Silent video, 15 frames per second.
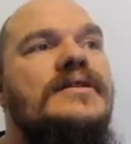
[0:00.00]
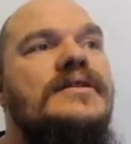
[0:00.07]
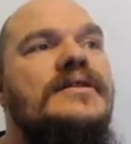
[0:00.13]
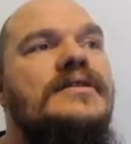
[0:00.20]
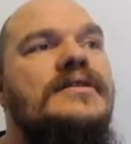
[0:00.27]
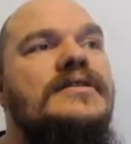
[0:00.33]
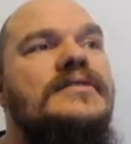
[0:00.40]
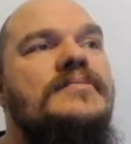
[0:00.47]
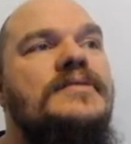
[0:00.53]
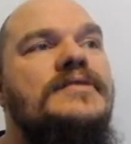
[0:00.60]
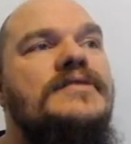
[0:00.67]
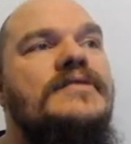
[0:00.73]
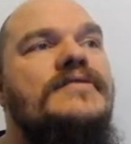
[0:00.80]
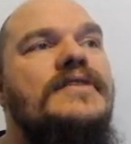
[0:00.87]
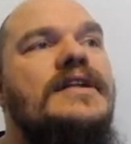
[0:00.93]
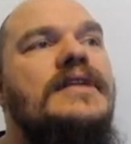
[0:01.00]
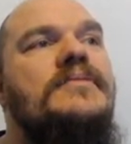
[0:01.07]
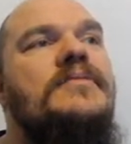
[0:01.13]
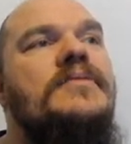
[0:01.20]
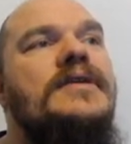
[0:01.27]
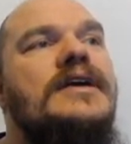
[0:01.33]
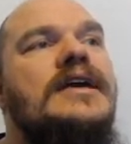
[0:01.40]
Specifically, we
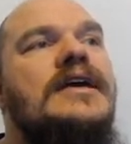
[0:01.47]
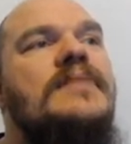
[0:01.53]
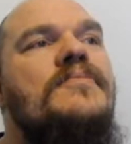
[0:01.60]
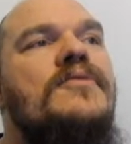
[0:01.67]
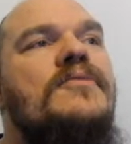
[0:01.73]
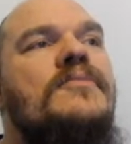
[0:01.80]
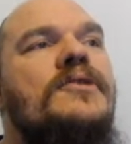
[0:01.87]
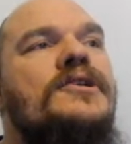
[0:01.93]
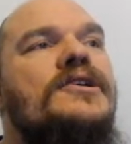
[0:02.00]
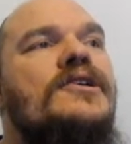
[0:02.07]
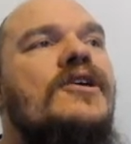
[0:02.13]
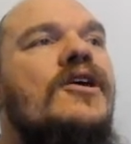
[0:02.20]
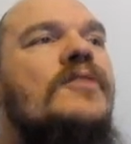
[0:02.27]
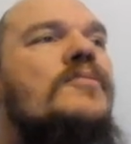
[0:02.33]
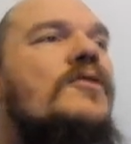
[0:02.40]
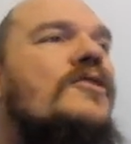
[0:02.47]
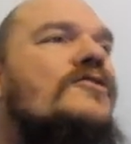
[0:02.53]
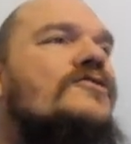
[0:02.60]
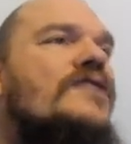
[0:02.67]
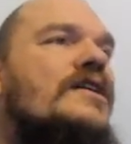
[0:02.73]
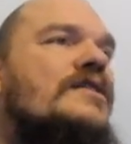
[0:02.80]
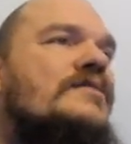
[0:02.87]
want to keep robotic arm
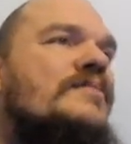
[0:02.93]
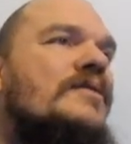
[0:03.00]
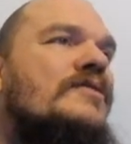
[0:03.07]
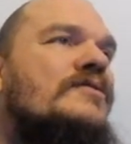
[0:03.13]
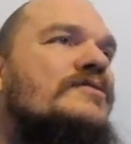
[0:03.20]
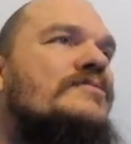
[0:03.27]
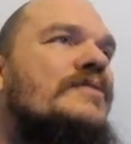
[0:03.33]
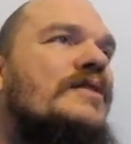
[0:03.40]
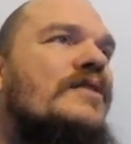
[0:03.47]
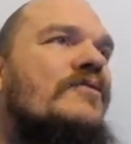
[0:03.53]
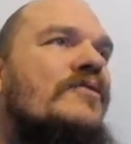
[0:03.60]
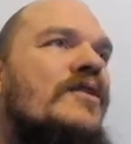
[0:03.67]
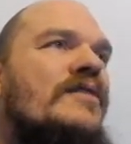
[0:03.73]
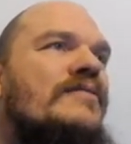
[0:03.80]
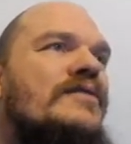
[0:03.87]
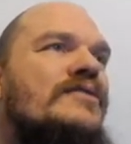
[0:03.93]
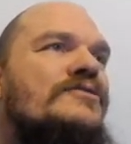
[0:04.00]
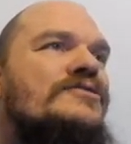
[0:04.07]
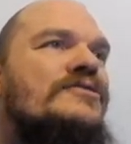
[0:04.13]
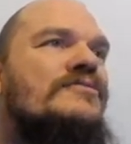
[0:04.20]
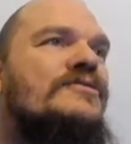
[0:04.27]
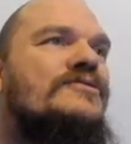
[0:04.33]
contracts because when Career
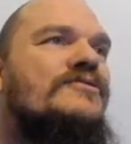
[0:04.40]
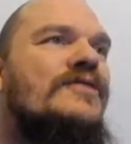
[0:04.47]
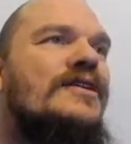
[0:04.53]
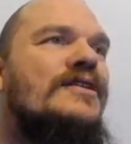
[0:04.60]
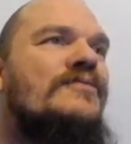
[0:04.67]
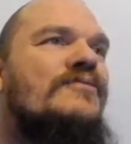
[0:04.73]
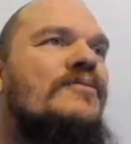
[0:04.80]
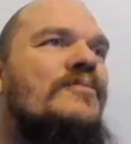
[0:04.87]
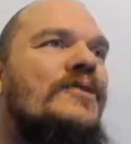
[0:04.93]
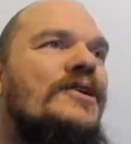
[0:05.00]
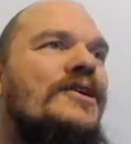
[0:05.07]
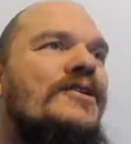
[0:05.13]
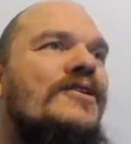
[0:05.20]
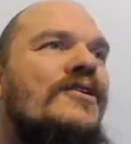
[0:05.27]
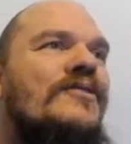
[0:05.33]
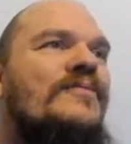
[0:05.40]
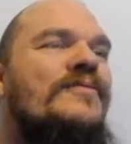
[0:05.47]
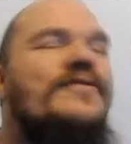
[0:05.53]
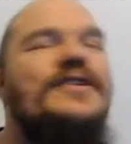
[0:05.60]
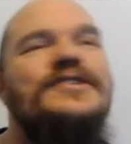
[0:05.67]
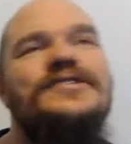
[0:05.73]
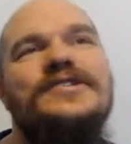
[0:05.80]
Evolution was created, robotic arm
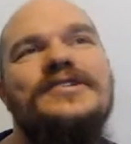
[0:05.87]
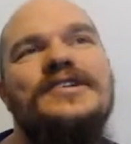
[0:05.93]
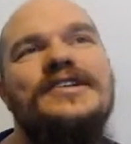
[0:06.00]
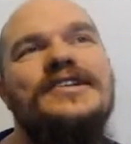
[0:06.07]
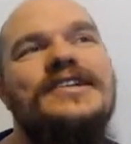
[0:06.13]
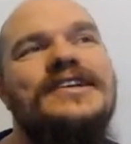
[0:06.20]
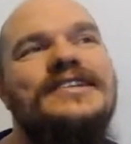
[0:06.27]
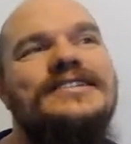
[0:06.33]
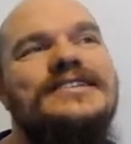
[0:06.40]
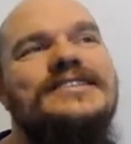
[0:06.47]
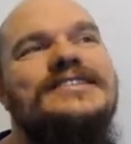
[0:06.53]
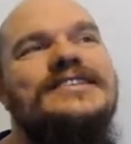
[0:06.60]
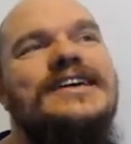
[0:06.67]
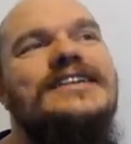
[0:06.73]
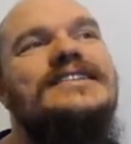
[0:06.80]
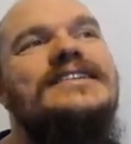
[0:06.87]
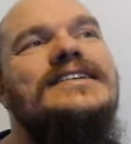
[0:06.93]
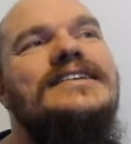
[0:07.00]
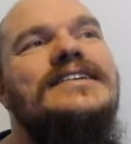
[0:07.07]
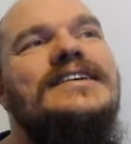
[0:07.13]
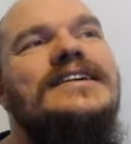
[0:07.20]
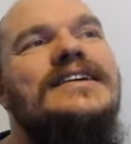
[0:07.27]
feature didn't exist yet.
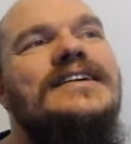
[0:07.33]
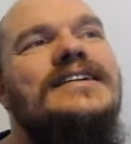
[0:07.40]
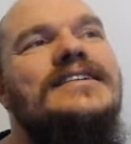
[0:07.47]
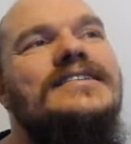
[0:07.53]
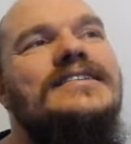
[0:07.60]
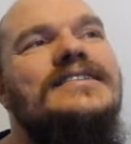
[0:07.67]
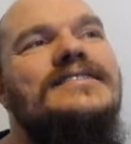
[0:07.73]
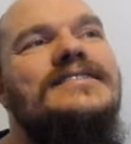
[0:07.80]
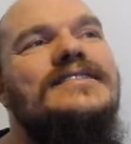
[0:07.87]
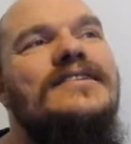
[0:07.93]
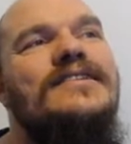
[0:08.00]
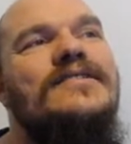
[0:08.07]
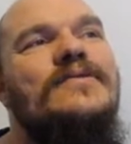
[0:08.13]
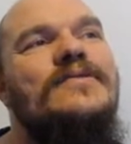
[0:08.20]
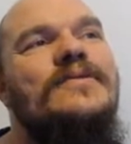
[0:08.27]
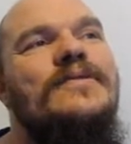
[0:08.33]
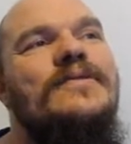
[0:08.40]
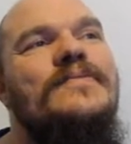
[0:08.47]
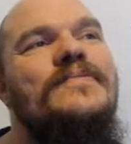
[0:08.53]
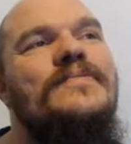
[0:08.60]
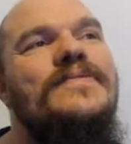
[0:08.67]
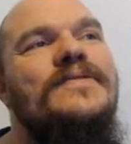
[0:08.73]
So
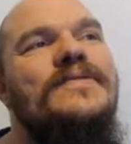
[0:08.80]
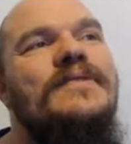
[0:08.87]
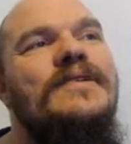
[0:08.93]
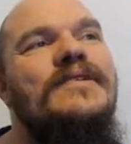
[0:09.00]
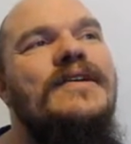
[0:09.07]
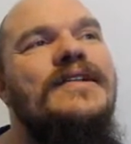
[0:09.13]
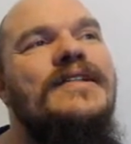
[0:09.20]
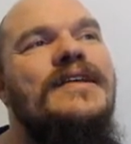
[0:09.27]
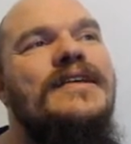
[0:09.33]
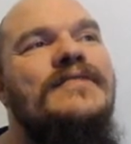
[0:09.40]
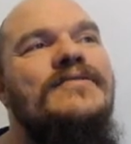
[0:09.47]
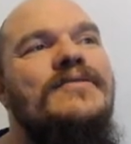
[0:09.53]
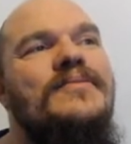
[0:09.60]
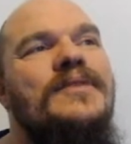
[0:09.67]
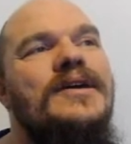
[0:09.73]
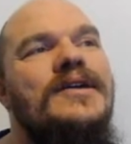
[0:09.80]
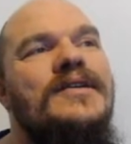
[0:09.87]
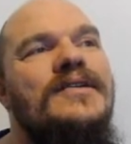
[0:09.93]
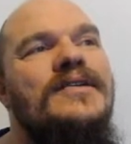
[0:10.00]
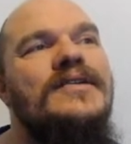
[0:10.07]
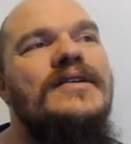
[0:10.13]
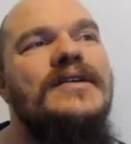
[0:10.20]
we get that from here.
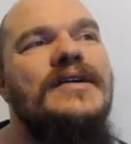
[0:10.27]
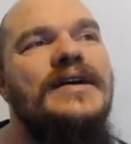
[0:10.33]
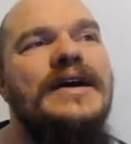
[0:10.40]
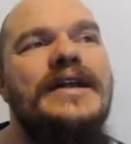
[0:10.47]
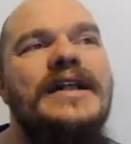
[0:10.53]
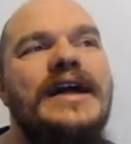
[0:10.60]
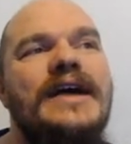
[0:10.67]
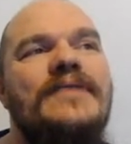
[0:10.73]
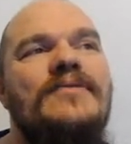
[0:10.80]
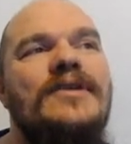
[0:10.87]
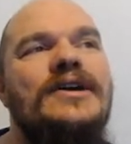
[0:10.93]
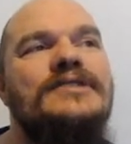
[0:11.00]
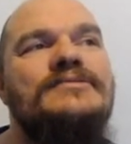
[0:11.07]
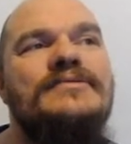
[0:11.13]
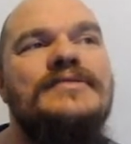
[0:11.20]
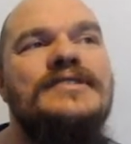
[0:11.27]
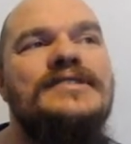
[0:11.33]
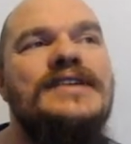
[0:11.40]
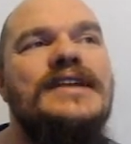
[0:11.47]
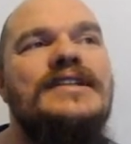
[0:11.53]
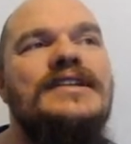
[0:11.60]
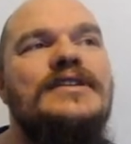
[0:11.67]
And likewise with the
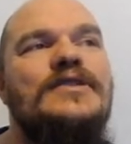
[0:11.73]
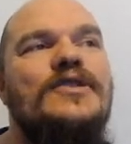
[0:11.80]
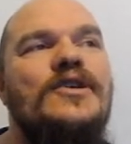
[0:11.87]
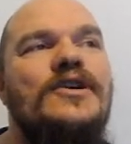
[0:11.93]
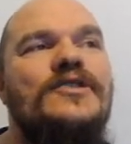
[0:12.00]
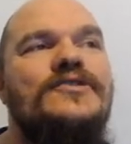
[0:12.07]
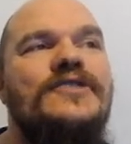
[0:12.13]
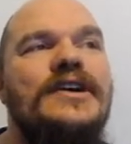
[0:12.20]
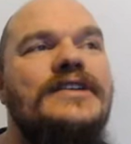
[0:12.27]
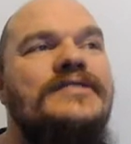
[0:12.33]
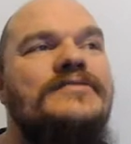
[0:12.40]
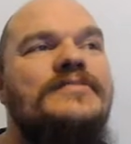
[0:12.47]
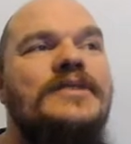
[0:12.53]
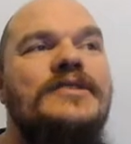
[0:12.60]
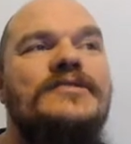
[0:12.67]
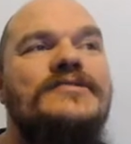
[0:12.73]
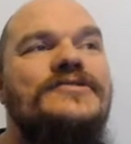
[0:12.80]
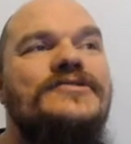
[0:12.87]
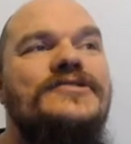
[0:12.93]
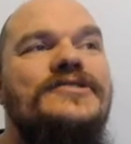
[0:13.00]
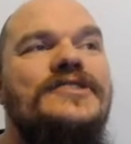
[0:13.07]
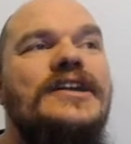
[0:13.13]
Sentinel contracts
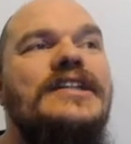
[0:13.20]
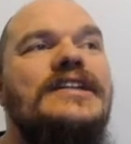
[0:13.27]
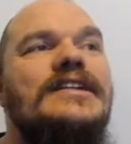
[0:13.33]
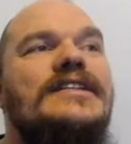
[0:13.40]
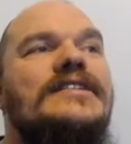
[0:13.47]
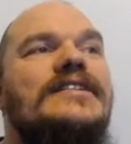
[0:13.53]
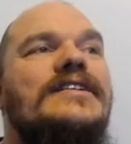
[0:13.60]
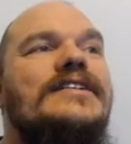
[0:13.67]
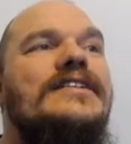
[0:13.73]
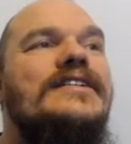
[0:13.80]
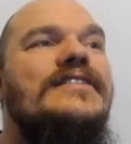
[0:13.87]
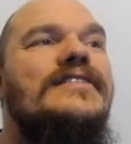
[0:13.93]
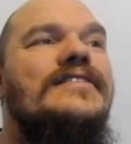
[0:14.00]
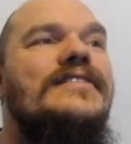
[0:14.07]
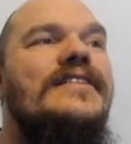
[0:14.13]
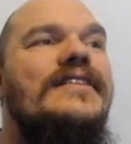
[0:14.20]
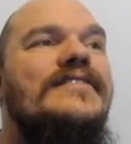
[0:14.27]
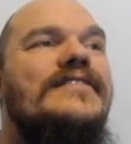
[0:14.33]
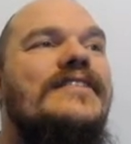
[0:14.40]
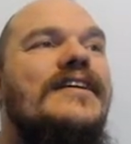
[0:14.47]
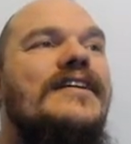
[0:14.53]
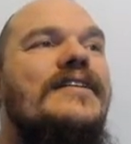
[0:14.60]
because Sentinel didn't
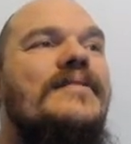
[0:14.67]
exist then.